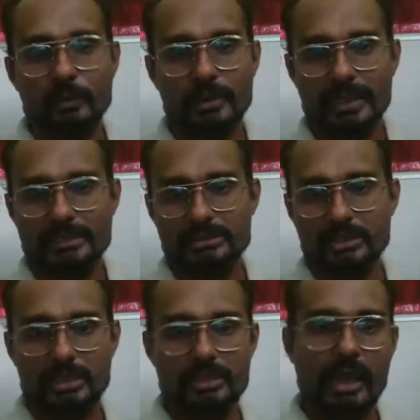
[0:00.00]
whereas
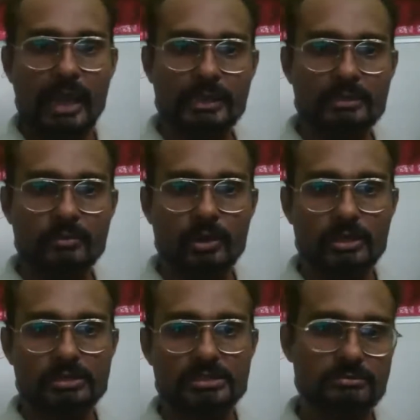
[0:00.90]
your iron
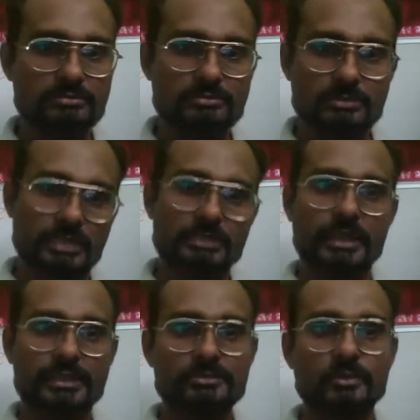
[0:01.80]
box, it
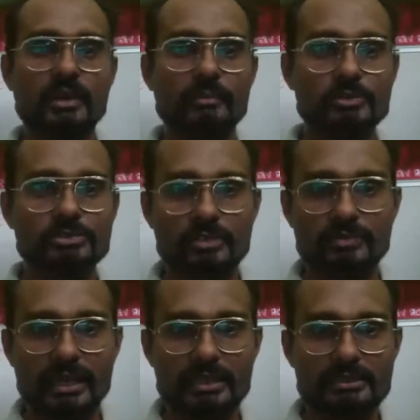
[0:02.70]
takes more amount
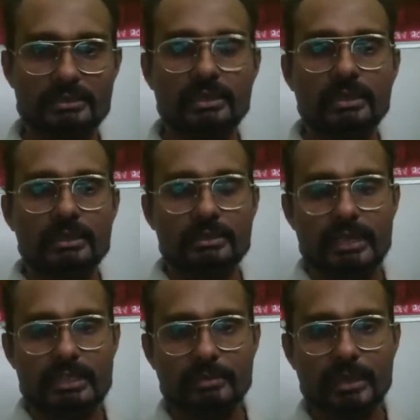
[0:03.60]
of current.
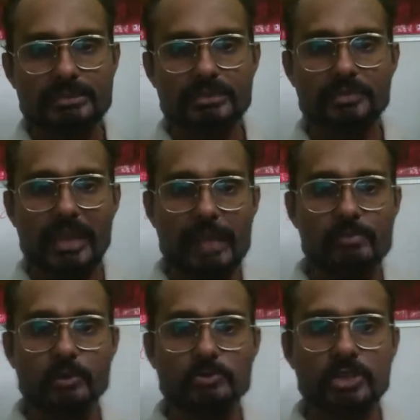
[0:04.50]
That means if the
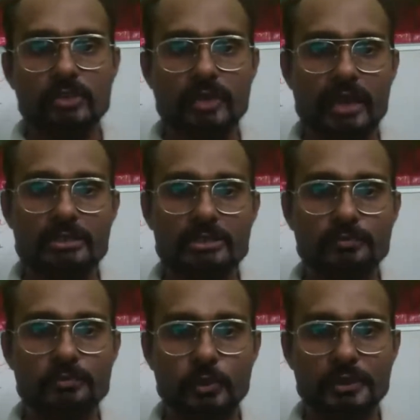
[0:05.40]
amount of current
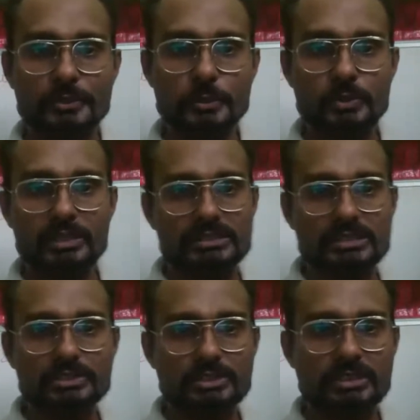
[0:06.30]
flowing through the
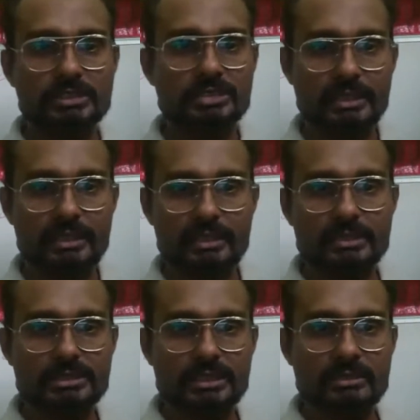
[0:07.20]
circuit is
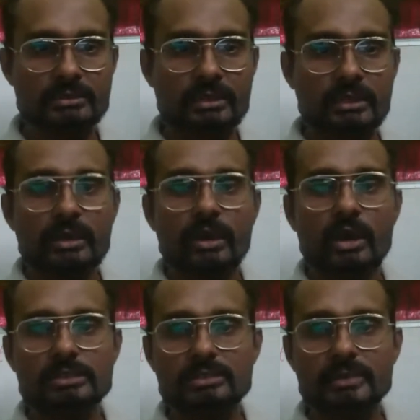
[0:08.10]
increasing,
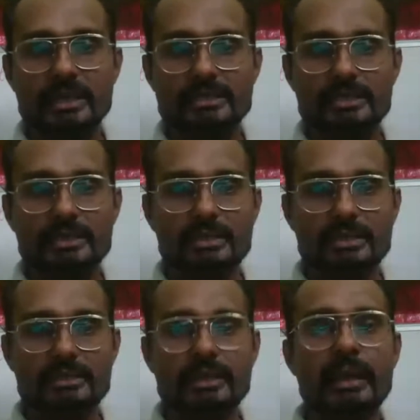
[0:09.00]

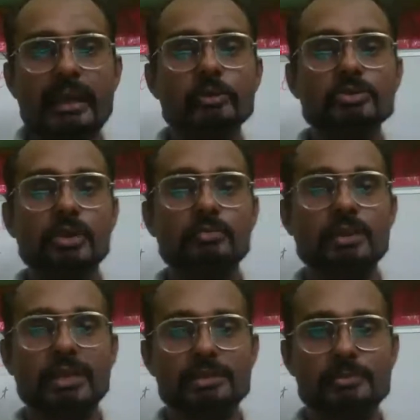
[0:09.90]
automatically the amount of
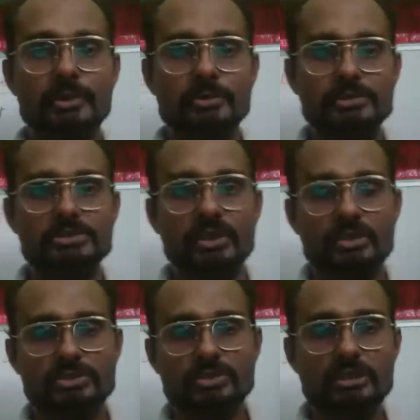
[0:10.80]
heat produced
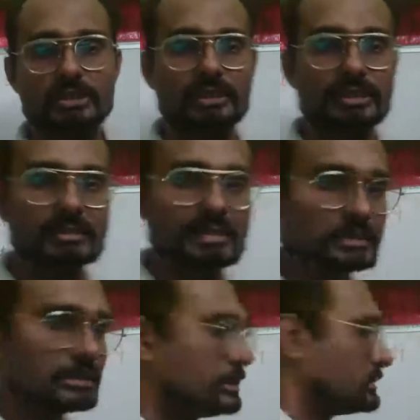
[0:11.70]
also increases.